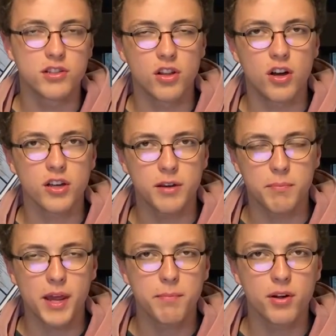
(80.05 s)
long in
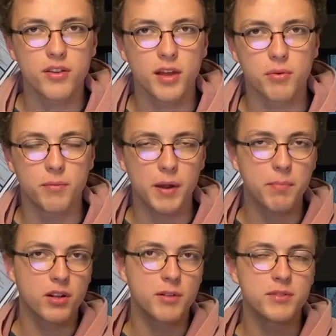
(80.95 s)
paper that were
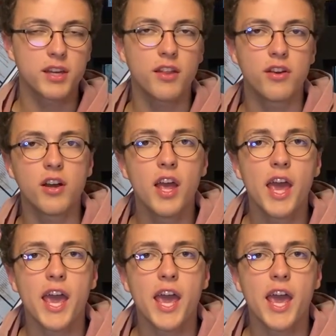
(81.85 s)
paper clipped together,